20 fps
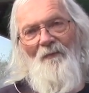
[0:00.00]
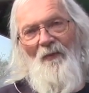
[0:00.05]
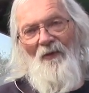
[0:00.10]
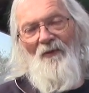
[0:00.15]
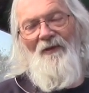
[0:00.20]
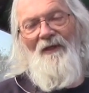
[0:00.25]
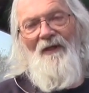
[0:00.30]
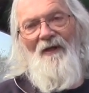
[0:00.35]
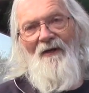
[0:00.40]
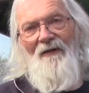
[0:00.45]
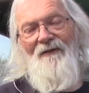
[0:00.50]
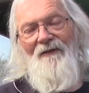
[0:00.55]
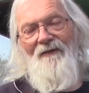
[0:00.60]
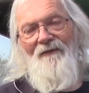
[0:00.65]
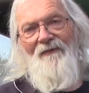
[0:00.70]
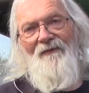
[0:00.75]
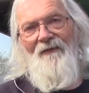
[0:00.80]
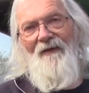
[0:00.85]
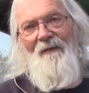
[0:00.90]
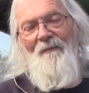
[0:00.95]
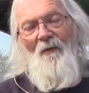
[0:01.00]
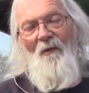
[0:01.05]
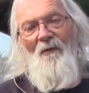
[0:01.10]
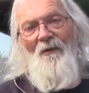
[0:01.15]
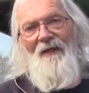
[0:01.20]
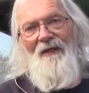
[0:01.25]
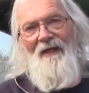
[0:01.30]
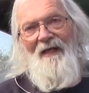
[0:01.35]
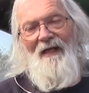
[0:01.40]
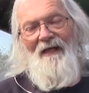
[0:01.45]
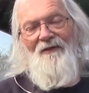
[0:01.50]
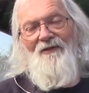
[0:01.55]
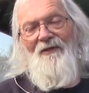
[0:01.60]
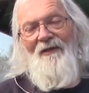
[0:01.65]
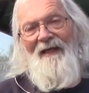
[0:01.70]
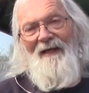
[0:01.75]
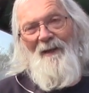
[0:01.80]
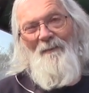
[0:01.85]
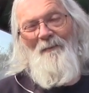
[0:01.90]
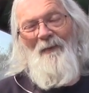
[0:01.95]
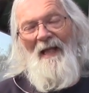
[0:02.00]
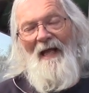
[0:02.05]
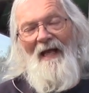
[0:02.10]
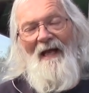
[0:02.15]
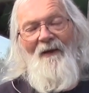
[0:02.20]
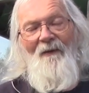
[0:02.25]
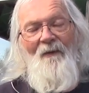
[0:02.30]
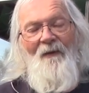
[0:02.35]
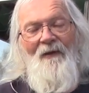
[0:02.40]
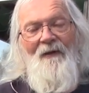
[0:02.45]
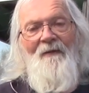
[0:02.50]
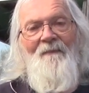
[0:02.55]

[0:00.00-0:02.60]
pulling on your three-point hitch, like a plow.